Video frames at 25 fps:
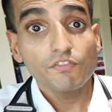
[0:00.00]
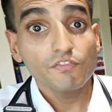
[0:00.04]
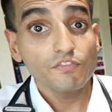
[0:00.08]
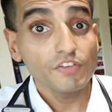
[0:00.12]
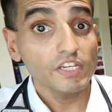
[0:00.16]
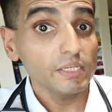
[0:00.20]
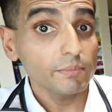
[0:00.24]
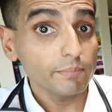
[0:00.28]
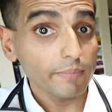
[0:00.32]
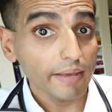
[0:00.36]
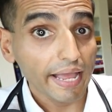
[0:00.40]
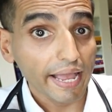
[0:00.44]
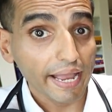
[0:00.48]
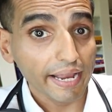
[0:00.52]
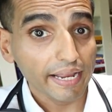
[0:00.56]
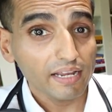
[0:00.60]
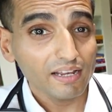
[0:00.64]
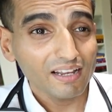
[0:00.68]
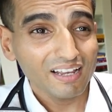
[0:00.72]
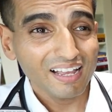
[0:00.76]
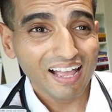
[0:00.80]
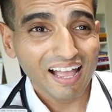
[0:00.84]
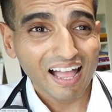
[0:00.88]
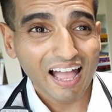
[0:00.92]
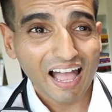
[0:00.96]

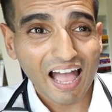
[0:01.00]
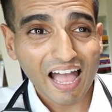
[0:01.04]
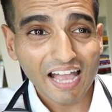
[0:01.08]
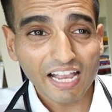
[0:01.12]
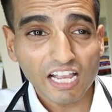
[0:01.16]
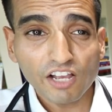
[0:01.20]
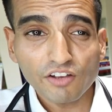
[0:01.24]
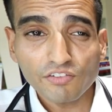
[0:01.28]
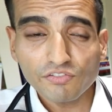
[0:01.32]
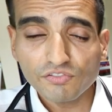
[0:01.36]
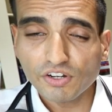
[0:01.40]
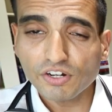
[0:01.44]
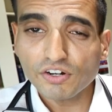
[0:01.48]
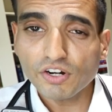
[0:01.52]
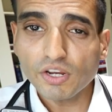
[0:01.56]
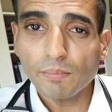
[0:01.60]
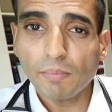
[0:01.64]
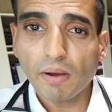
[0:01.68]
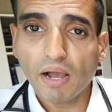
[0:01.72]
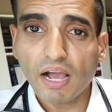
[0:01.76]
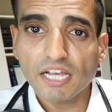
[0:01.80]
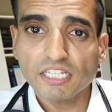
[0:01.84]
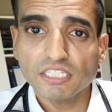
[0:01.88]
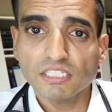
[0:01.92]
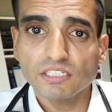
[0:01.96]
Feedback. I got very
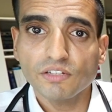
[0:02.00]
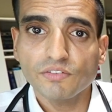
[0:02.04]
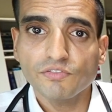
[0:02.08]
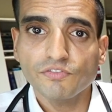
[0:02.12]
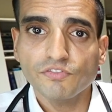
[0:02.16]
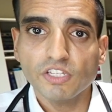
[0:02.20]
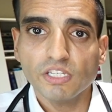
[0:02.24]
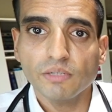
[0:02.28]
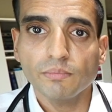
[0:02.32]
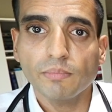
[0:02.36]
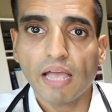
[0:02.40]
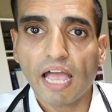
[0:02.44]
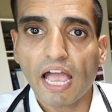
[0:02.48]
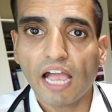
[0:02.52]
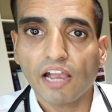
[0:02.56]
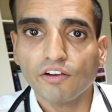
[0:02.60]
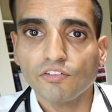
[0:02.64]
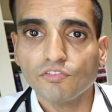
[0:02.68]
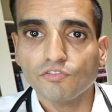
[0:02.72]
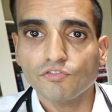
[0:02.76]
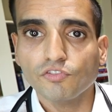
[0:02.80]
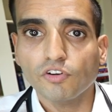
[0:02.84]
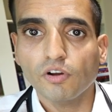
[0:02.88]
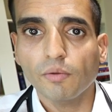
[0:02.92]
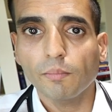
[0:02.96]
positive
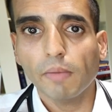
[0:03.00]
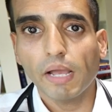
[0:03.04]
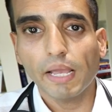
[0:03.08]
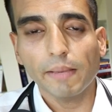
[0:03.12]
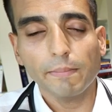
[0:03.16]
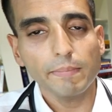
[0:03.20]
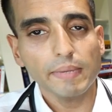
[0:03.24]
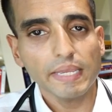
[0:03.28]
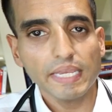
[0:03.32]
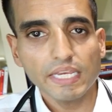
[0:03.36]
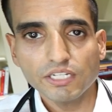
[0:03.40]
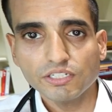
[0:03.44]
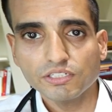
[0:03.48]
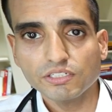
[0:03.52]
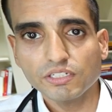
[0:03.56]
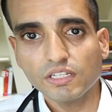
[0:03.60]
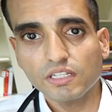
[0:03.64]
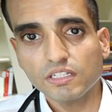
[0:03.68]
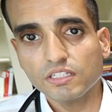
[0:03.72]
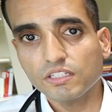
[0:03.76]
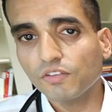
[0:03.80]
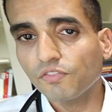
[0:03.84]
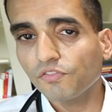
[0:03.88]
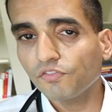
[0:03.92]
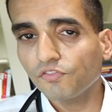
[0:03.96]
feedback from my
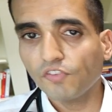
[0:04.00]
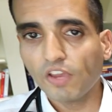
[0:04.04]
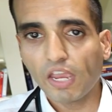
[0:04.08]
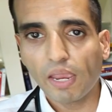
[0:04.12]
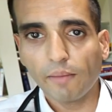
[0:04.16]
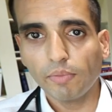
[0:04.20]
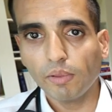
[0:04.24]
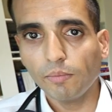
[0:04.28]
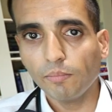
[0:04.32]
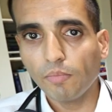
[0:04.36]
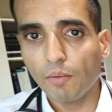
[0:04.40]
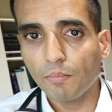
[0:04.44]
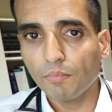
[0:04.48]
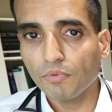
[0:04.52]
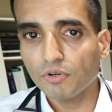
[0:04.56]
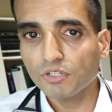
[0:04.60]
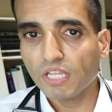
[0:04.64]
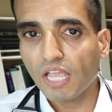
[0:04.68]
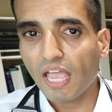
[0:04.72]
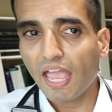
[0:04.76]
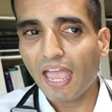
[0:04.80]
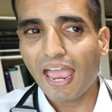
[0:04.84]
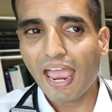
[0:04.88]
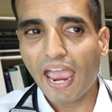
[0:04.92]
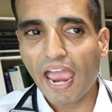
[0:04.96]
patients, family
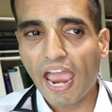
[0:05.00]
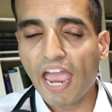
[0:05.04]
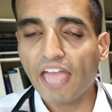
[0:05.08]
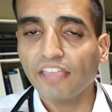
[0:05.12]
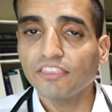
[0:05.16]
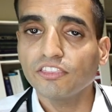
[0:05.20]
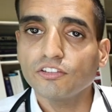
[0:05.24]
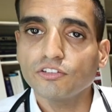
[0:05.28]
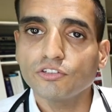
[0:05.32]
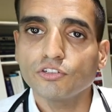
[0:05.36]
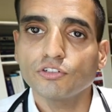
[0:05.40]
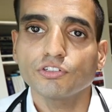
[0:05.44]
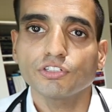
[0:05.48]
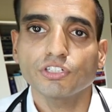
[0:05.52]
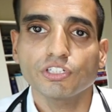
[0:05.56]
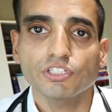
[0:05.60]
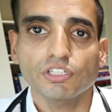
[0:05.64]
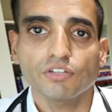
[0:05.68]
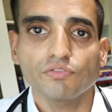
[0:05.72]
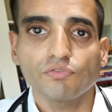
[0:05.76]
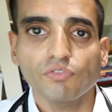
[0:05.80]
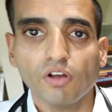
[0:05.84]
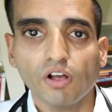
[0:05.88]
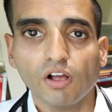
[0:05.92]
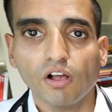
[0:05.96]
members, and the nurses
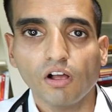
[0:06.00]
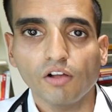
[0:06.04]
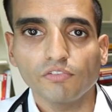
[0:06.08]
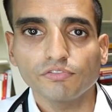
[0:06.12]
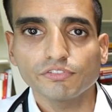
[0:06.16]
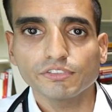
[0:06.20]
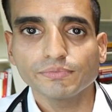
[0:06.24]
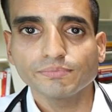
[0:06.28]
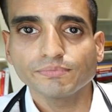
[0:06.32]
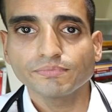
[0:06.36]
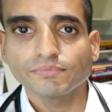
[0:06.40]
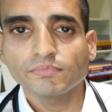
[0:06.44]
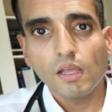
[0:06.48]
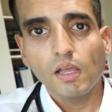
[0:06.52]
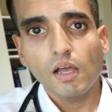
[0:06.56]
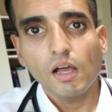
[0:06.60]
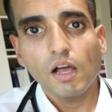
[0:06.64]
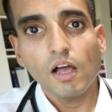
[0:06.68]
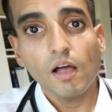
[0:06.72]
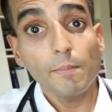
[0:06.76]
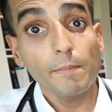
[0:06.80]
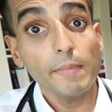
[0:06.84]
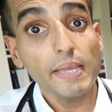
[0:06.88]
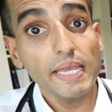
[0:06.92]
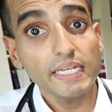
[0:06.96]
involved.
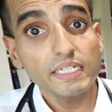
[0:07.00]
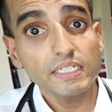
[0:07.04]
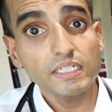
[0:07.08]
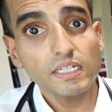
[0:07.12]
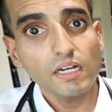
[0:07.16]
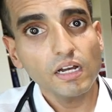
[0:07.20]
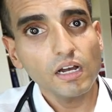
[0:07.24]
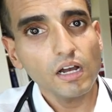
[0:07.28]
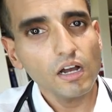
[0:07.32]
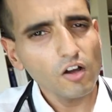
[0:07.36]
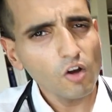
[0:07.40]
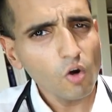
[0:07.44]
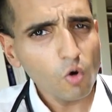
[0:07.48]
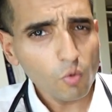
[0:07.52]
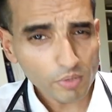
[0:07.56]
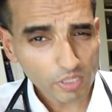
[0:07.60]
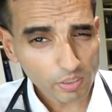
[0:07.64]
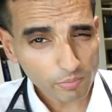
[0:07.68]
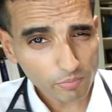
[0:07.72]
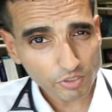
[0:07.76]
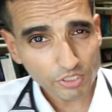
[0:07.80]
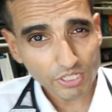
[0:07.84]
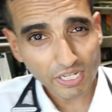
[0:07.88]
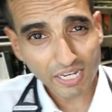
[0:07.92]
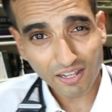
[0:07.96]
Amanda, a home
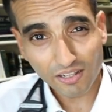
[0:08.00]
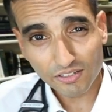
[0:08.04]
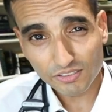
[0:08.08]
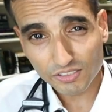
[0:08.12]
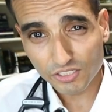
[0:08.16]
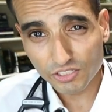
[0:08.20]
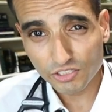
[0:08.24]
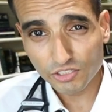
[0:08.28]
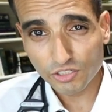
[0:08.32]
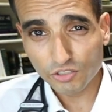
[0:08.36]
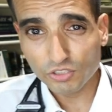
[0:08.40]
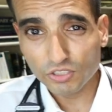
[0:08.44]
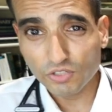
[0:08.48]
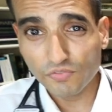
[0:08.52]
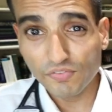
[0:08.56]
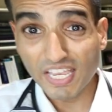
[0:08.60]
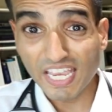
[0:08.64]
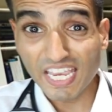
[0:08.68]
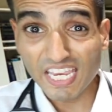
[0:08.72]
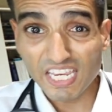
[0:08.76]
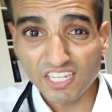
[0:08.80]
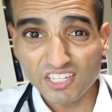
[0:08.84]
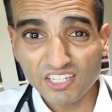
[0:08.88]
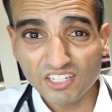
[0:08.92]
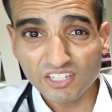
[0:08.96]
hemodialysis nurse of
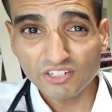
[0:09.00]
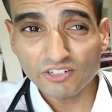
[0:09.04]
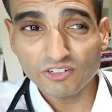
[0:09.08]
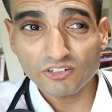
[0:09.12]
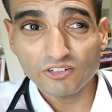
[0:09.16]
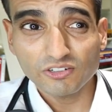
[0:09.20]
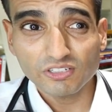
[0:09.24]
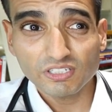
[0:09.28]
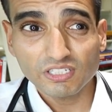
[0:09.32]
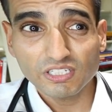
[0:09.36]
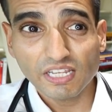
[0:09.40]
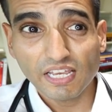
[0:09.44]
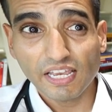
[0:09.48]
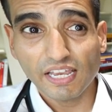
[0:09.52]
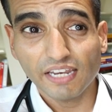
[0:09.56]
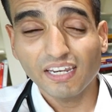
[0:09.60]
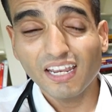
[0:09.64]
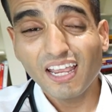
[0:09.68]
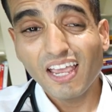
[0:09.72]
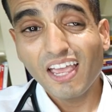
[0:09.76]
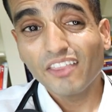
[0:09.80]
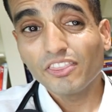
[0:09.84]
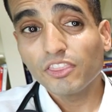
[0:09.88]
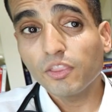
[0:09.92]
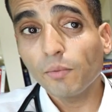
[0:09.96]
8 years, said,
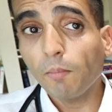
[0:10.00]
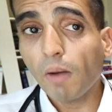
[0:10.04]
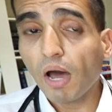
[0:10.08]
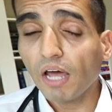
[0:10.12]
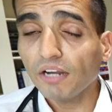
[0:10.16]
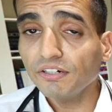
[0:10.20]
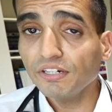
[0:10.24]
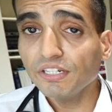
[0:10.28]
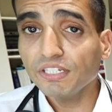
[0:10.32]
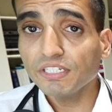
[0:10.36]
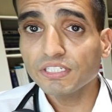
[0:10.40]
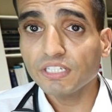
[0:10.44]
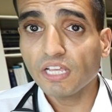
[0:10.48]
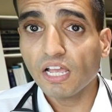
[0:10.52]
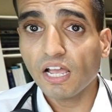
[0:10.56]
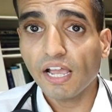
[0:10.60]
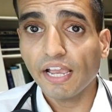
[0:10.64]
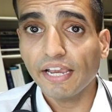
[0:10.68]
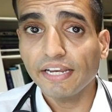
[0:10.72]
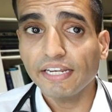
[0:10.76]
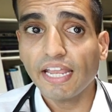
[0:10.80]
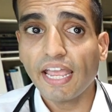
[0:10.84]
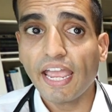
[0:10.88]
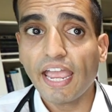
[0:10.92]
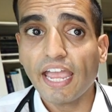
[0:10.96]
"The modern
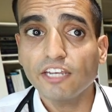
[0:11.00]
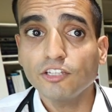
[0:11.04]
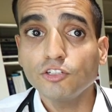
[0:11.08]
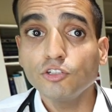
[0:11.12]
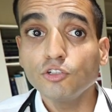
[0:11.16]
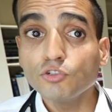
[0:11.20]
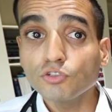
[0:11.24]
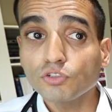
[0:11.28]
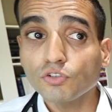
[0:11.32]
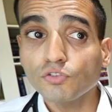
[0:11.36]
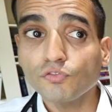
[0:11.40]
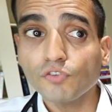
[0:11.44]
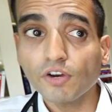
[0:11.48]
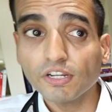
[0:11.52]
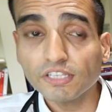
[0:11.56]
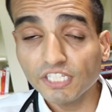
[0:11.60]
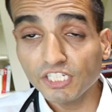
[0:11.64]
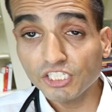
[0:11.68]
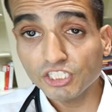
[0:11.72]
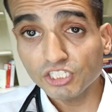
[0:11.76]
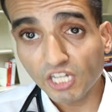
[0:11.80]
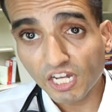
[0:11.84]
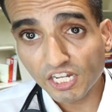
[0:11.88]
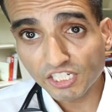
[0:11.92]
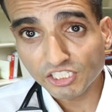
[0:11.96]
design and
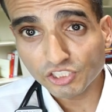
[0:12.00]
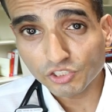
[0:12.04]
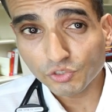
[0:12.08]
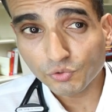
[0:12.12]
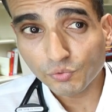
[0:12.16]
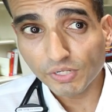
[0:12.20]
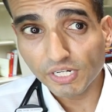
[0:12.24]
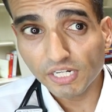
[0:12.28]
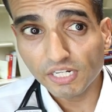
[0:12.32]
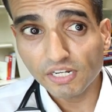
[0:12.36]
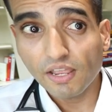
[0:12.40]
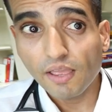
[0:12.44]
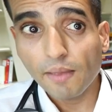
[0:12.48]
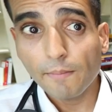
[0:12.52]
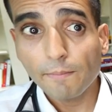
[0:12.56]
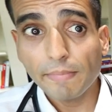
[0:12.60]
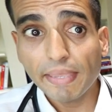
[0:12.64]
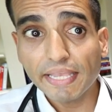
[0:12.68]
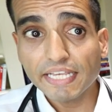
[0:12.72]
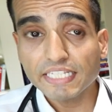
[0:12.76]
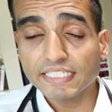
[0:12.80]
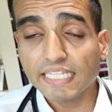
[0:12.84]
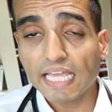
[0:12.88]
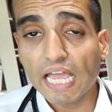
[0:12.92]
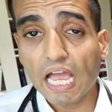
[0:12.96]
user-friendly touchscreen
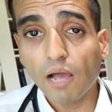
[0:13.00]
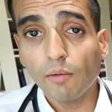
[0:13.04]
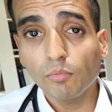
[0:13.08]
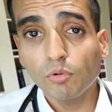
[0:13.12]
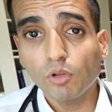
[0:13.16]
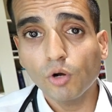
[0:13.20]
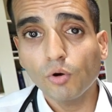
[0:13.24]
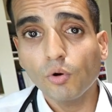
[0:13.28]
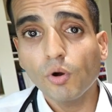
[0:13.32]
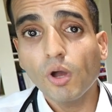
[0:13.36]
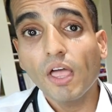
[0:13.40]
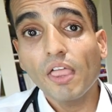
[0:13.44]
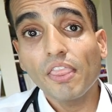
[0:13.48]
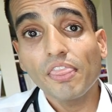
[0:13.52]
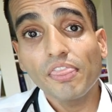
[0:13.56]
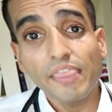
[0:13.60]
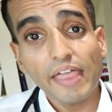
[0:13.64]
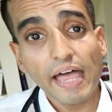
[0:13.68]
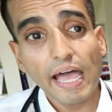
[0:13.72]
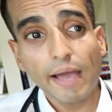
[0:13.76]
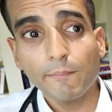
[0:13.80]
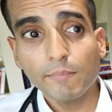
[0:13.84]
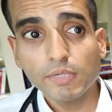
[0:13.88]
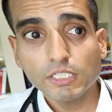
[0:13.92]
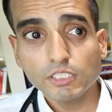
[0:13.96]
makes Tablo
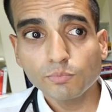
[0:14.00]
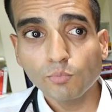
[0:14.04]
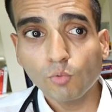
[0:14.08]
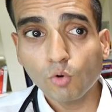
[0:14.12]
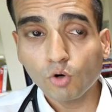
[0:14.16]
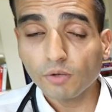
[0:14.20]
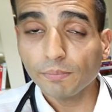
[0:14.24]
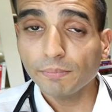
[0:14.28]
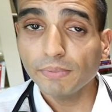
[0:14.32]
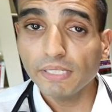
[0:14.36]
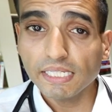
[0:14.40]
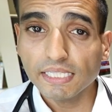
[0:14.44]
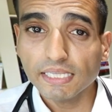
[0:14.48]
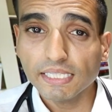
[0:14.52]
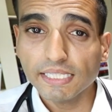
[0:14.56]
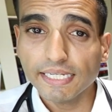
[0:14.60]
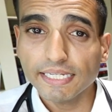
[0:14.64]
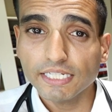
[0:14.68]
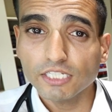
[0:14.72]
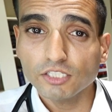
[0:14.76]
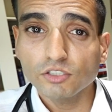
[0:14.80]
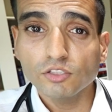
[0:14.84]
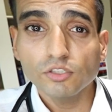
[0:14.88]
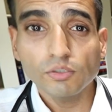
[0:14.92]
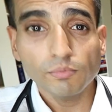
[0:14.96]
that much more
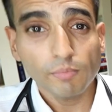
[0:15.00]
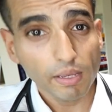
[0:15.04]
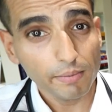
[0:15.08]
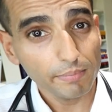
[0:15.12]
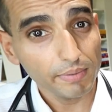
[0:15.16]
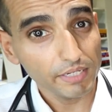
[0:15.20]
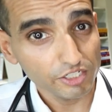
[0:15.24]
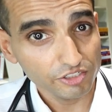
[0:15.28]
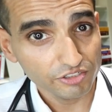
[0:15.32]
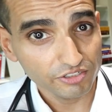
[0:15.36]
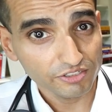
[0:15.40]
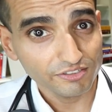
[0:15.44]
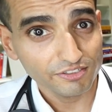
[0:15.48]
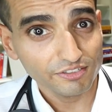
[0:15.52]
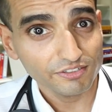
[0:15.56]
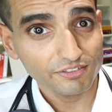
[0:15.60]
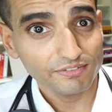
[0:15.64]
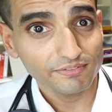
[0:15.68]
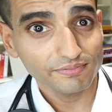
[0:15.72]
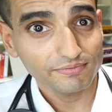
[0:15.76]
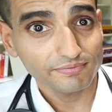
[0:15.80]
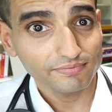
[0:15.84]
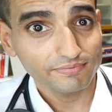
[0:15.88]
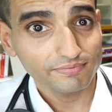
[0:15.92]
appealing to my patients."